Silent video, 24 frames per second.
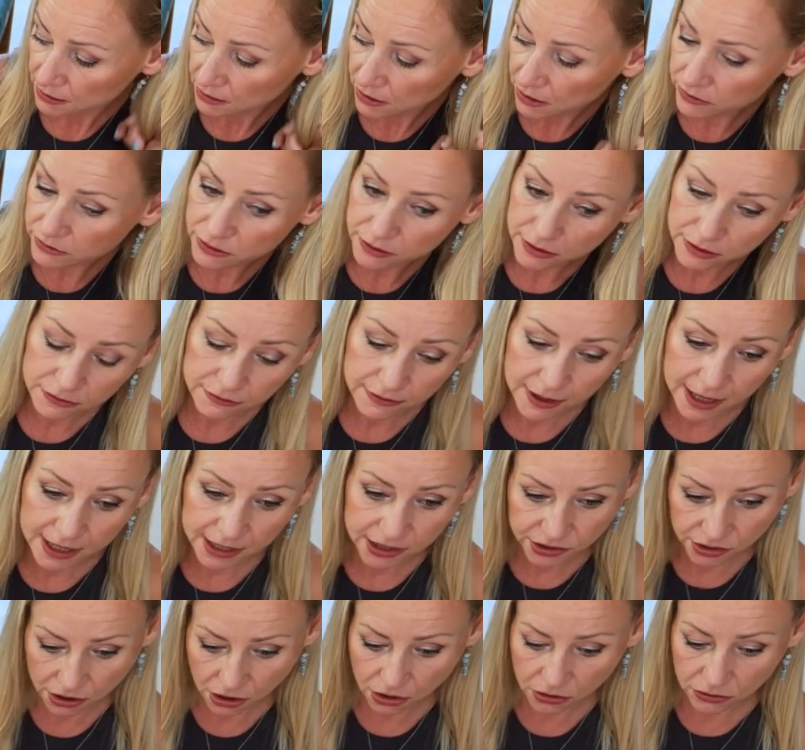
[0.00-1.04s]
on the
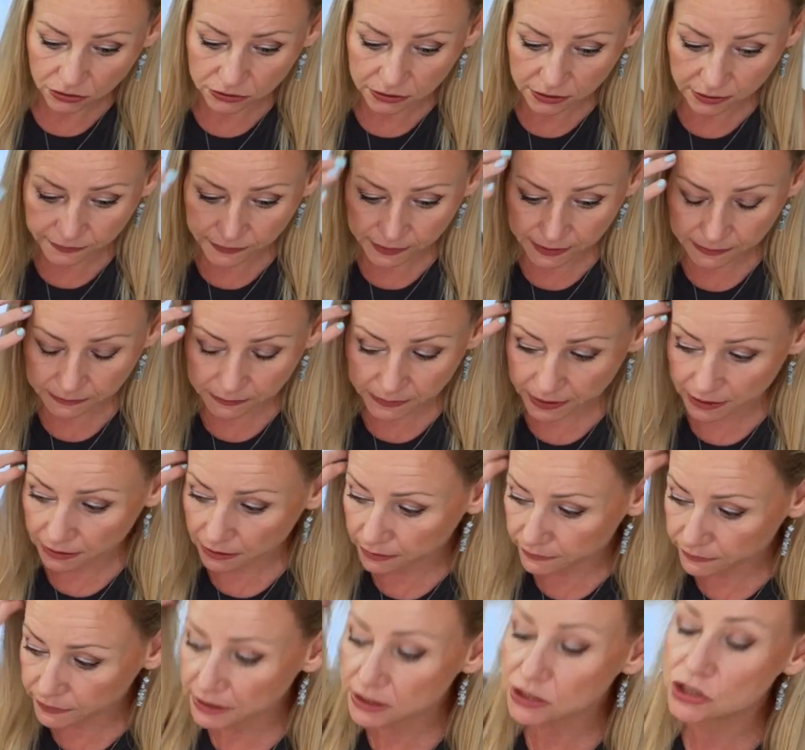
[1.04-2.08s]
threshold of it,
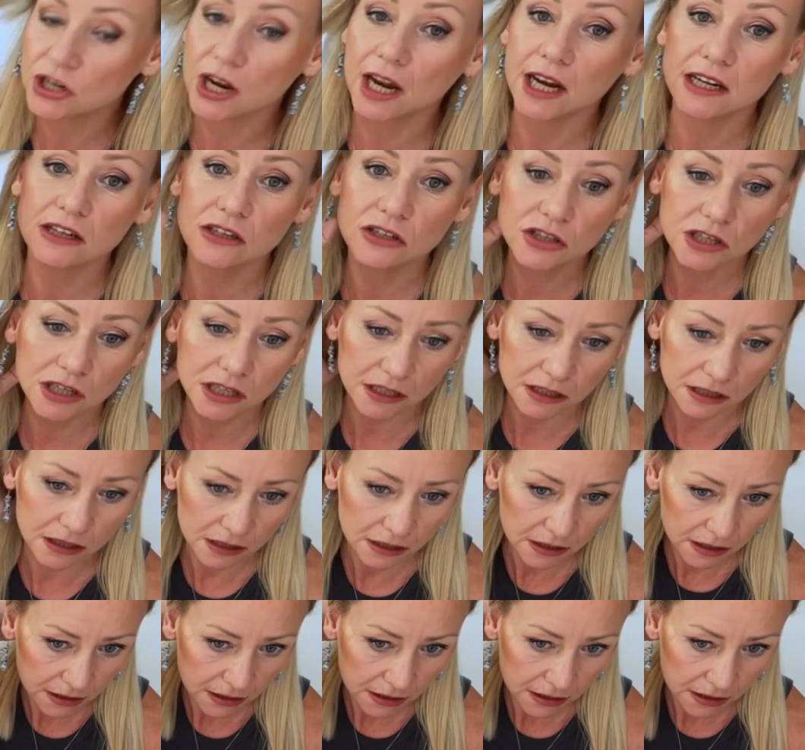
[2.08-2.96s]
of it changing.